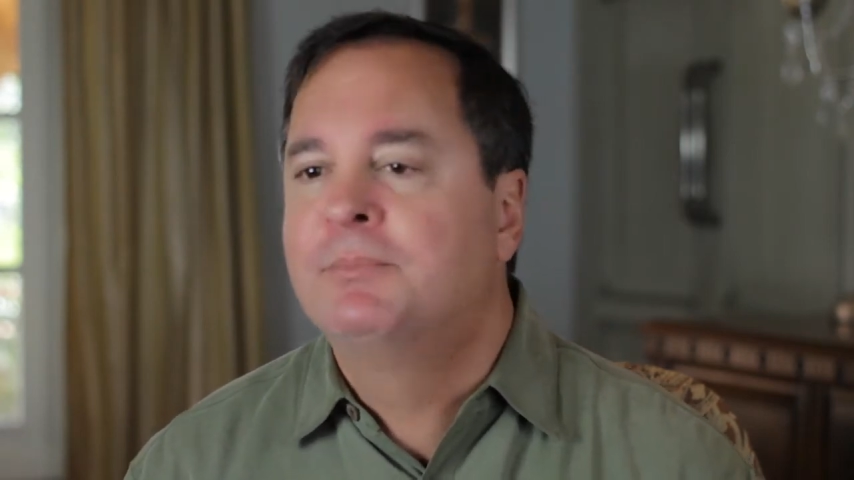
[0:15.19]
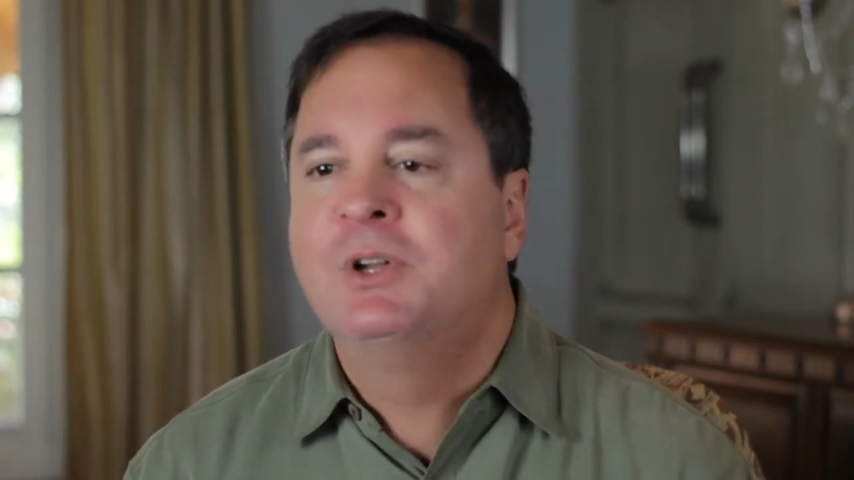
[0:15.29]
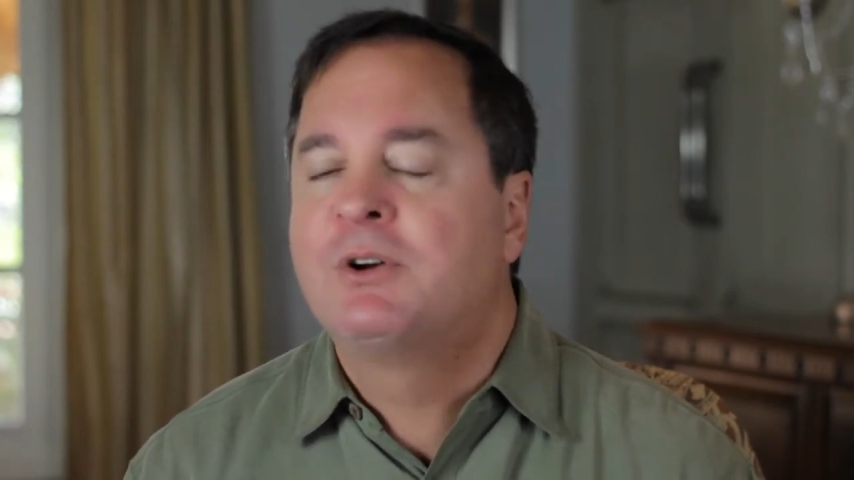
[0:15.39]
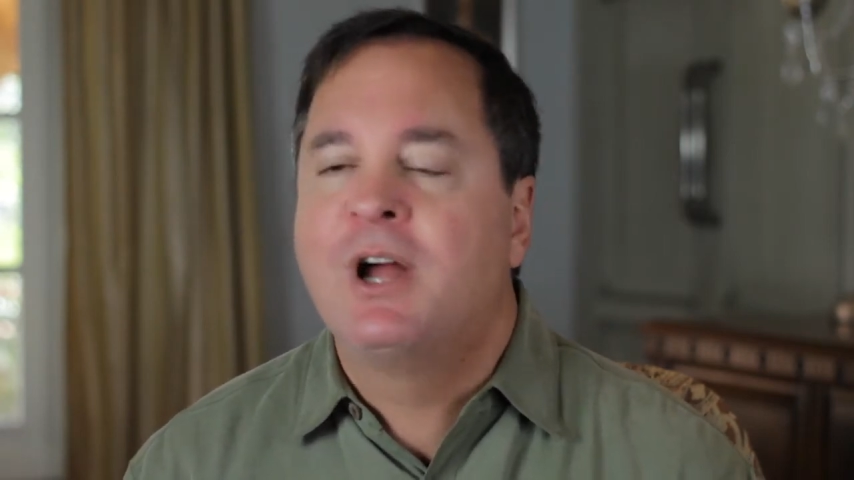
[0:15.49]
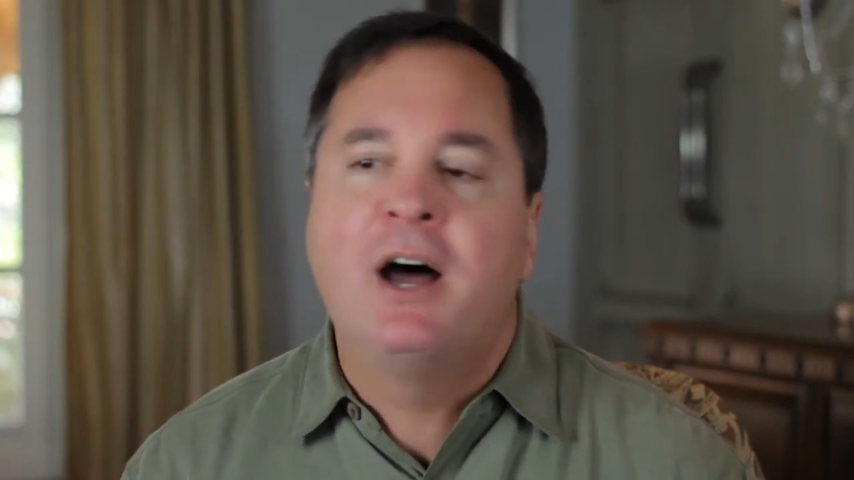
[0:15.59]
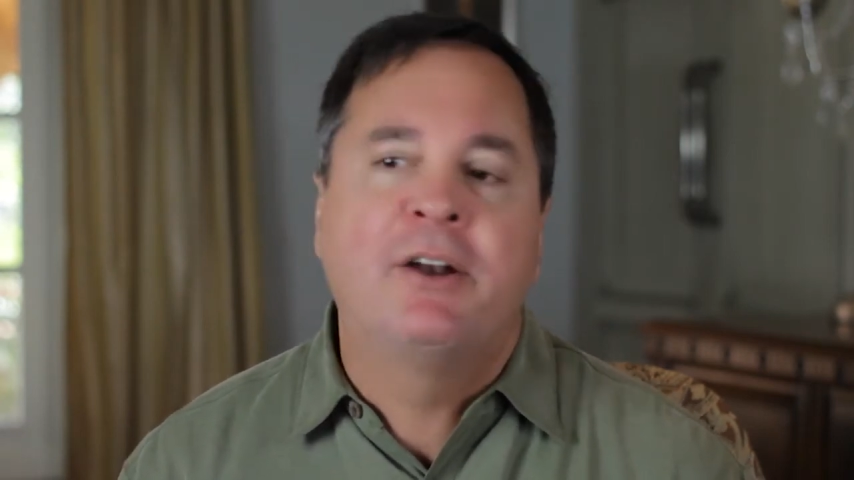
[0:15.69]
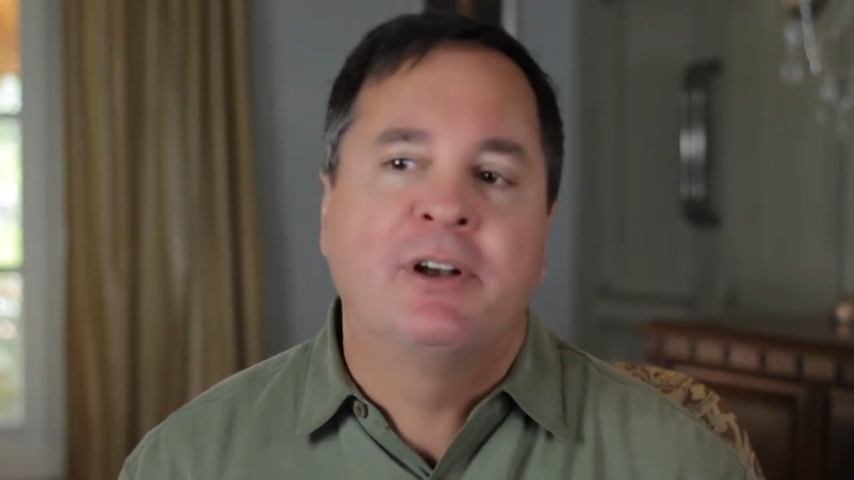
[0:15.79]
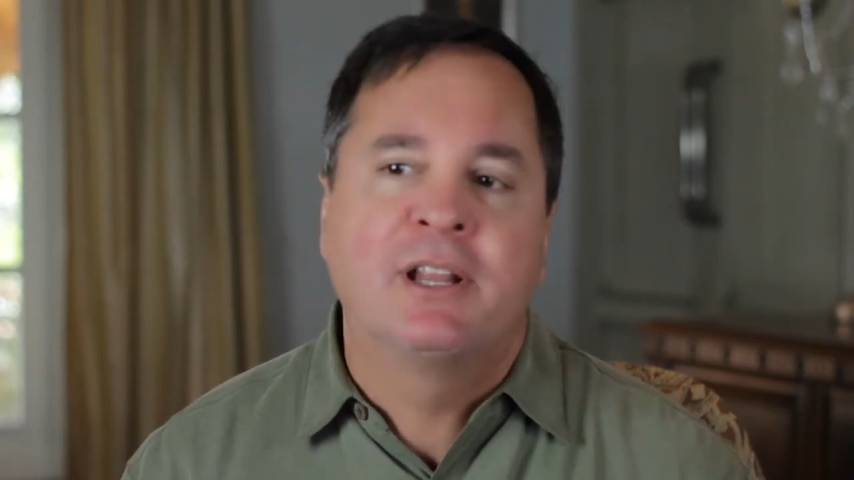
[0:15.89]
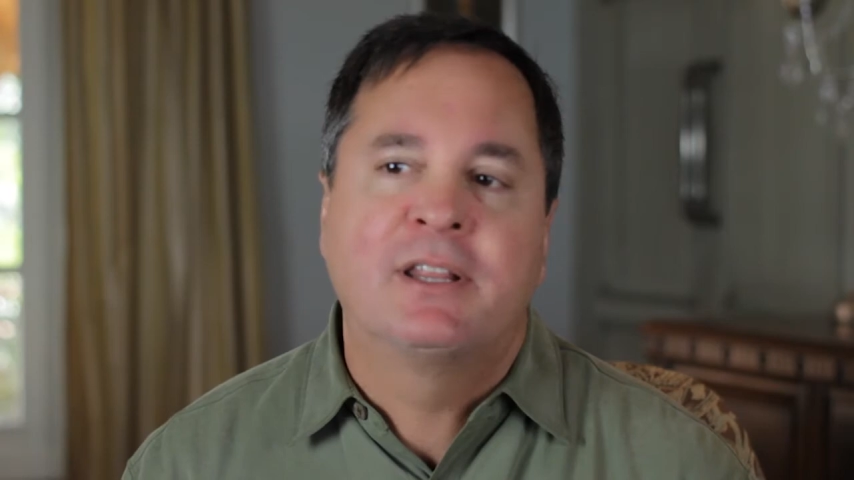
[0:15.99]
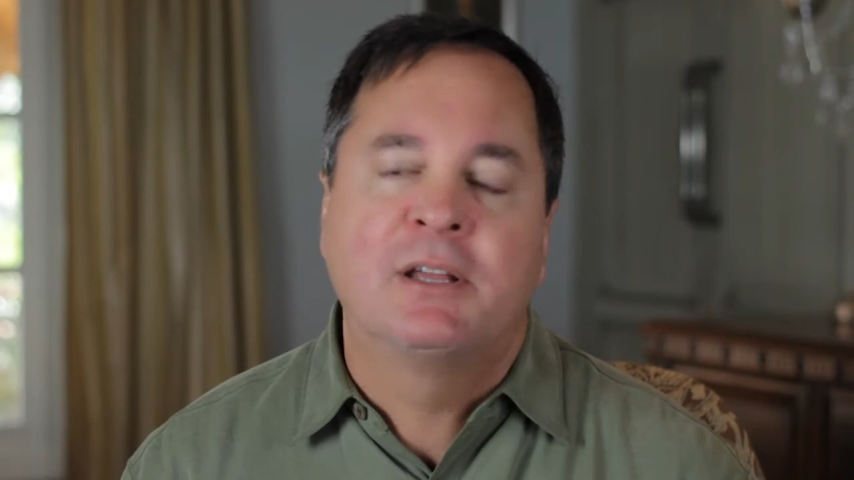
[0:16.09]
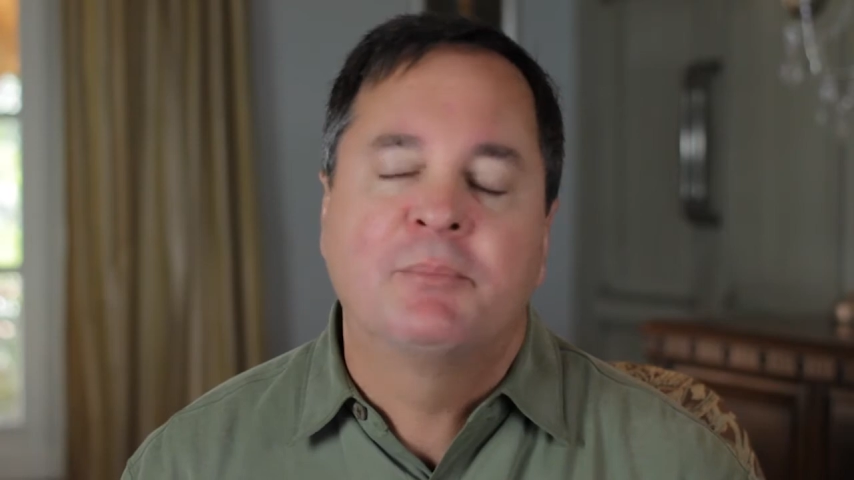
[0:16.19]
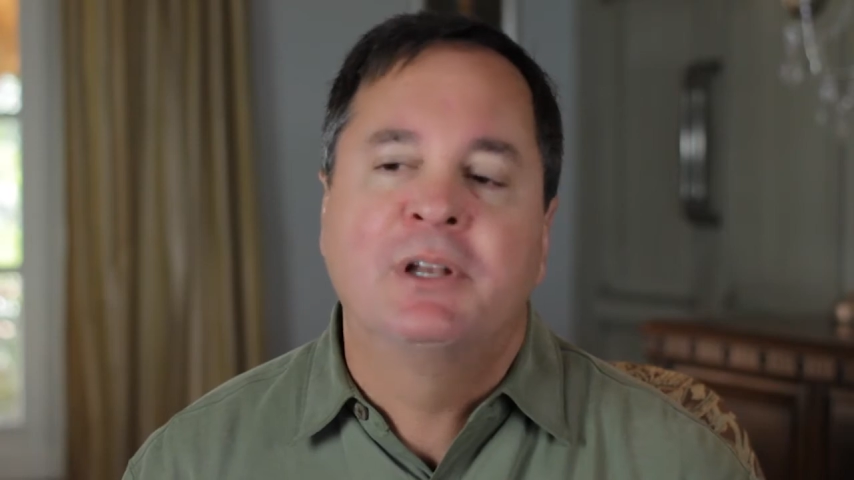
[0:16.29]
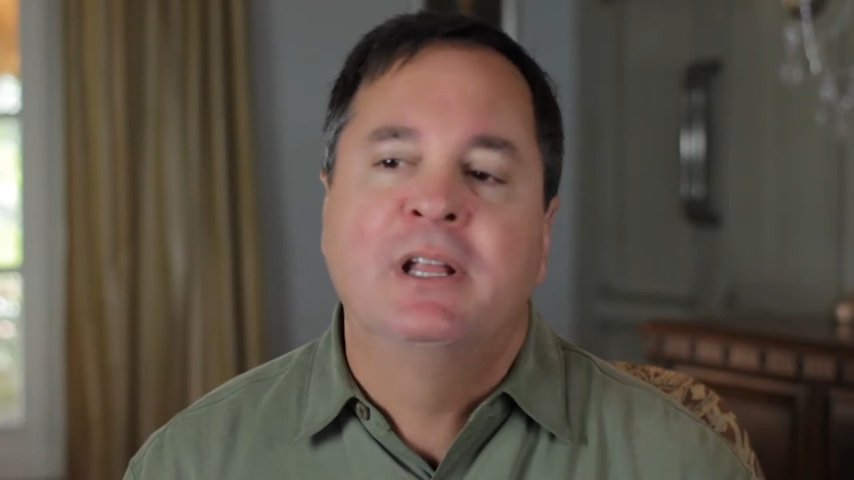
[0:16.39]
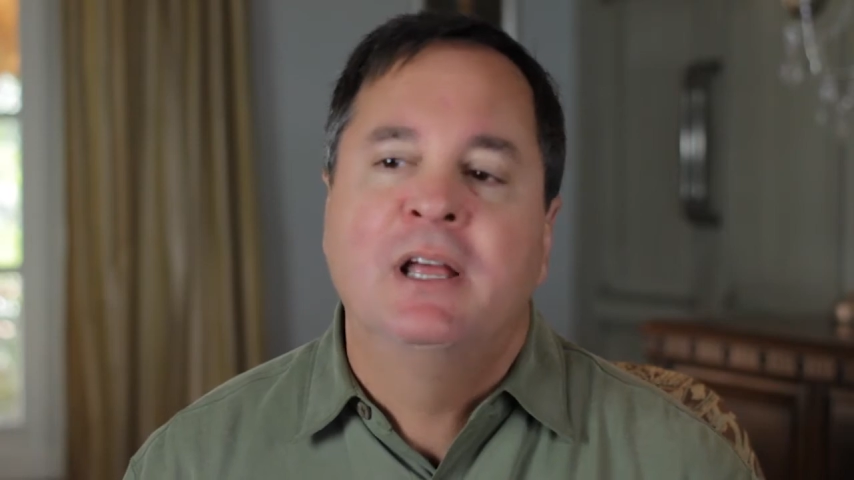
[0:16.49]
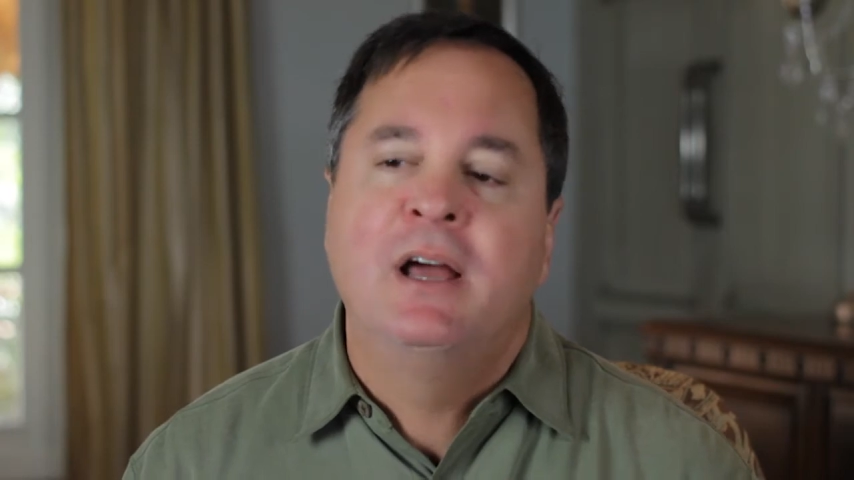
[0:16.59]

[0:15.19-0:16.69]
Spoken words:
no cut or anything, but